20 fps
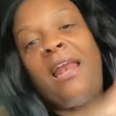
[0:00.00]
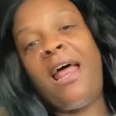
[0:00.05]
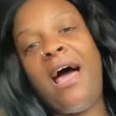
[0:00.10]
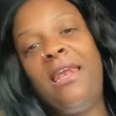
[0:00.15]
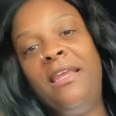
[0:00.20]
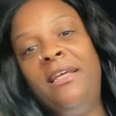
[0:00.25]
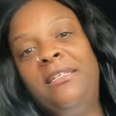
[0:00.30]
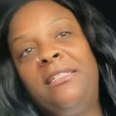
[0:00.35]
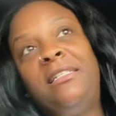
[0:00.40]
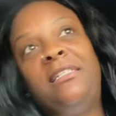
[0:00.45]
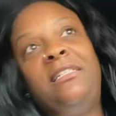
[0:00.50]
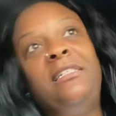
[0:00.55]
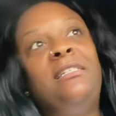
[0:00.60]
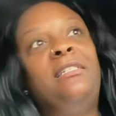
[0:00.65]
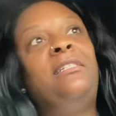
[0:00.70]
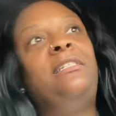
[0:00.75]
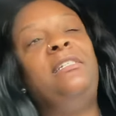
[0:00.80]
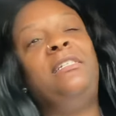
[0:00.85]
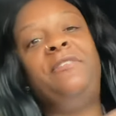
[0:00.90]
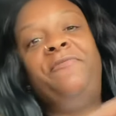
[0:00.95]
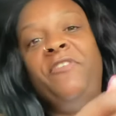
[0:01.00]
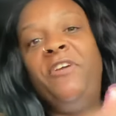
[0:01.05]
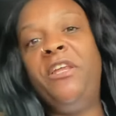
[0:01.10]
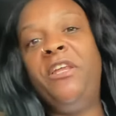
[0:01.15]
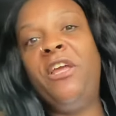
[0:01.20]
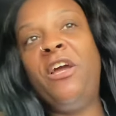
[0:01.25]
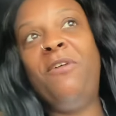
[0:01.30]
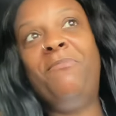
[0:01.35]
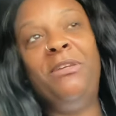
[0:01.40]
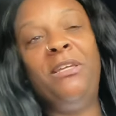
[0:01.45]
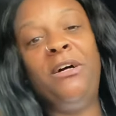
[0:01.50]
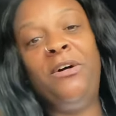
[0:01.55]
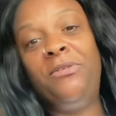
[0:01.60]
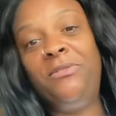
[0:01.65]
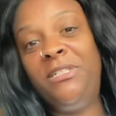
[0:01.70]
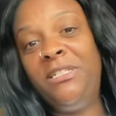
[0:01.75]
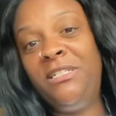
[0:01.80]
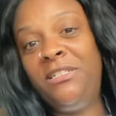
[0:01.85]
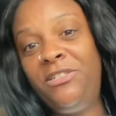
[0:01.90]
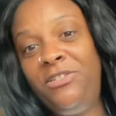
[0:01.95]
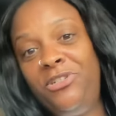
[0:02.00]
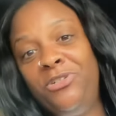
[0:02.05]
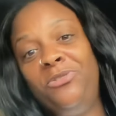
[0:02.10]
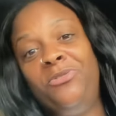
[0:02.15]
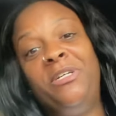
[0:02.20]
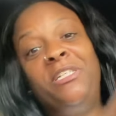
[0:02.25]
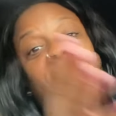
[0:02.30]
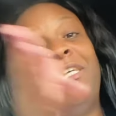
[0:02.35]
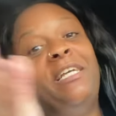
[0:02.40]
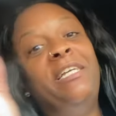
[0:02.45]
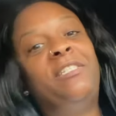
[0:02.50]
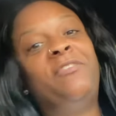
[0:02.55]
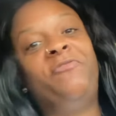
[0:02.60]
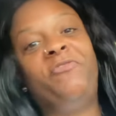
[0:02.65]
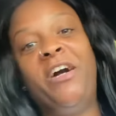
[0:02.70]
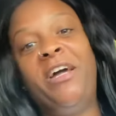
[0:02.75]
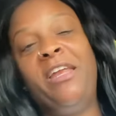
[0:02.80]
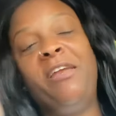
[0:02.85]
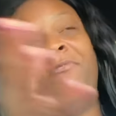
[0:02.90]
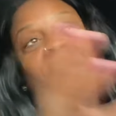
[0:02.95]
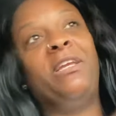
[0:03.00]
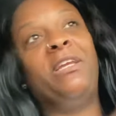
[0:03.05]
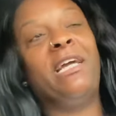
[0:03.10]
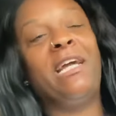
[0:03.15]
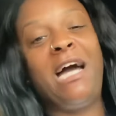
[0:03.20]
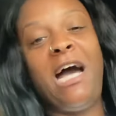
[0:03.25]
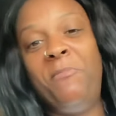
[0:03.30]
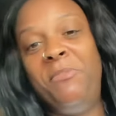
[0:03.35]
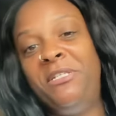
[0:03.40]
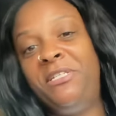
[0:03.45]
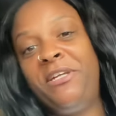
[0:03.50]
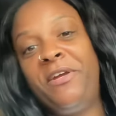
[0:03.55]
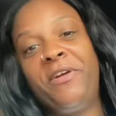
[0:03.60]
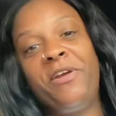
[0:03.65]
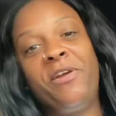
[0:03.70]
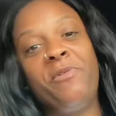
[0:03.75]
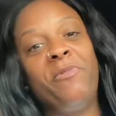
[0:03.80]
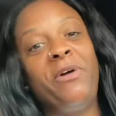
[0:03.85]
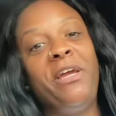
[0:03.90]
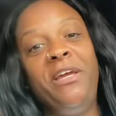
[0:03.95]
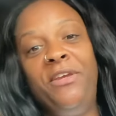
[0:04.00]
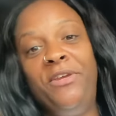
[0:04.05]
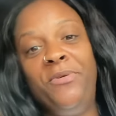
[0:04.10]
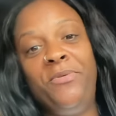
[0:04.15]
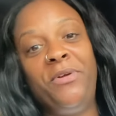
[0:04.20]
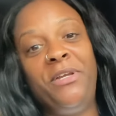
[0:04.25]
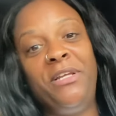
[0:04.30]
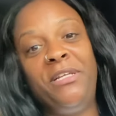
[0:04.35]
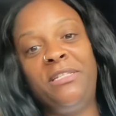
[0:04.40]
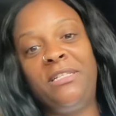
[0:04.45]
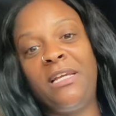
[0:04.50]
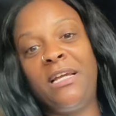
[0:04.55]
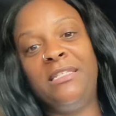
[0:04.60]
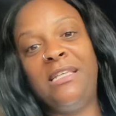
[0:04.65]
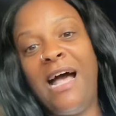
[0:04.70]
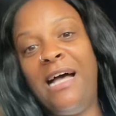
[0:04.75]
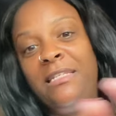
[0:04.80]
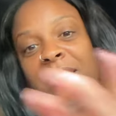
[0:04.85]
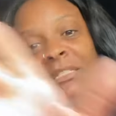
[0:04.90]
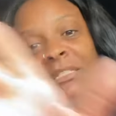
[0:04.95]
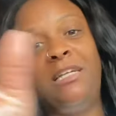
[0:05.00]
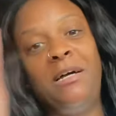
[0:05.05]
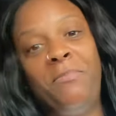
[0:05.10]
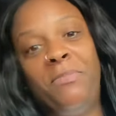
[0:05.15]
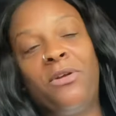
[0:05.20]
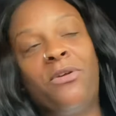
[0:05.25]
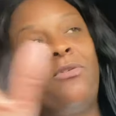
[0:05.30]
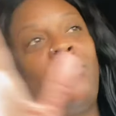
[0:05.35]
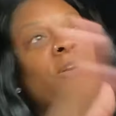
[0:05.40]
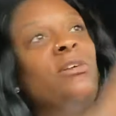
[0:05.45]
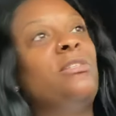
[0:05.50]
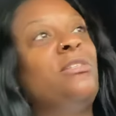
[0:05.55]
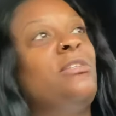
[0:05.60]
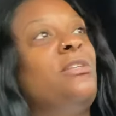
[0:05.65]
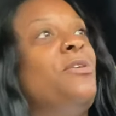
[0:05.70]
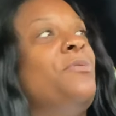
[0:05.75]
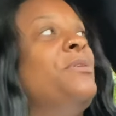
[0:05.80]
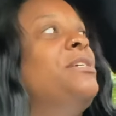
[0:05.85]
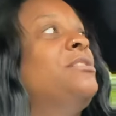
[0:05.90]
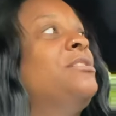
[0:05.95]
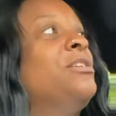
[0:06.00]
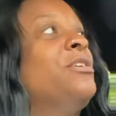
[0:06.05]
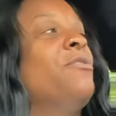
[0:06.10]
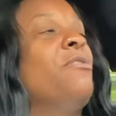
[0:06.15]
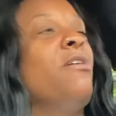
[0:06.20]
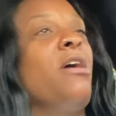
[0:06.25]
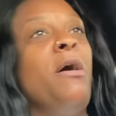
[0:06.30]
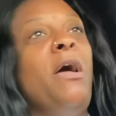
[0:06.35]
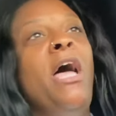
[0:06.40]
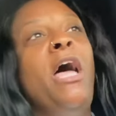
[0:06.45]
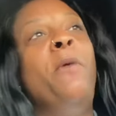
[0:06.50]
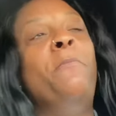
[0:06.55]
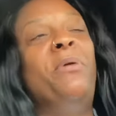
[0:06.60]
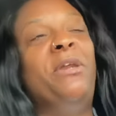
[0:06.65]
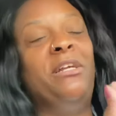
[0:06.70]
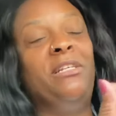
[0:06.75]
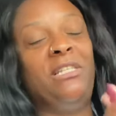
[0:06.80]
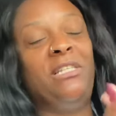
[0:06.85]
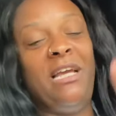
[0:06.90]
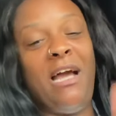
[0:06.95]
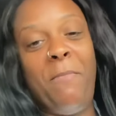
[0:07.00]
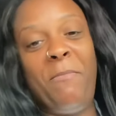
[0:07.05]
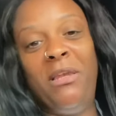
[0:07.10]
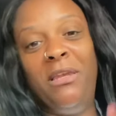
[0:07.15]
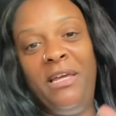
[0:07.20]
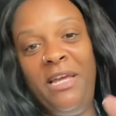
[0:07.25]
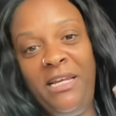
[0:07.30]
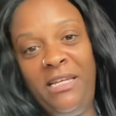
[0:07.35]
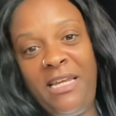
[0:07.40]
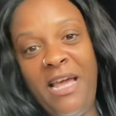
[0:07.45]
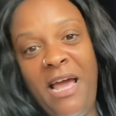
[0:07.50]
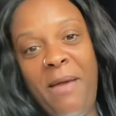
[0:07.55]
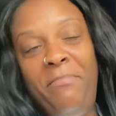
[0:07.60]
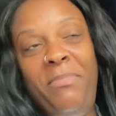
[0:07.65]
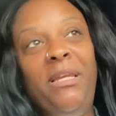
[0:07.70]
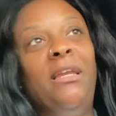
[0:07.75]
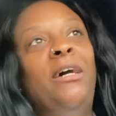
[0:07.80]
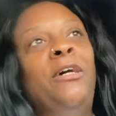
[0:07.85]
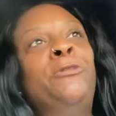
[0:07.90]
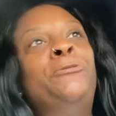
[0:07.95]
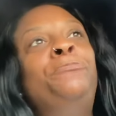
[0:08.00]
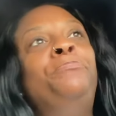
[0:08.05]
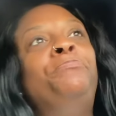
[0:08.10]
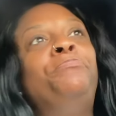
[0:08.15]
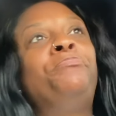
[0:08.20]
I list this this video below. This dude is it's funny with the commentary, the way he do it is, because I stumbled across it on Instagram. But it's I'm gonna link that below.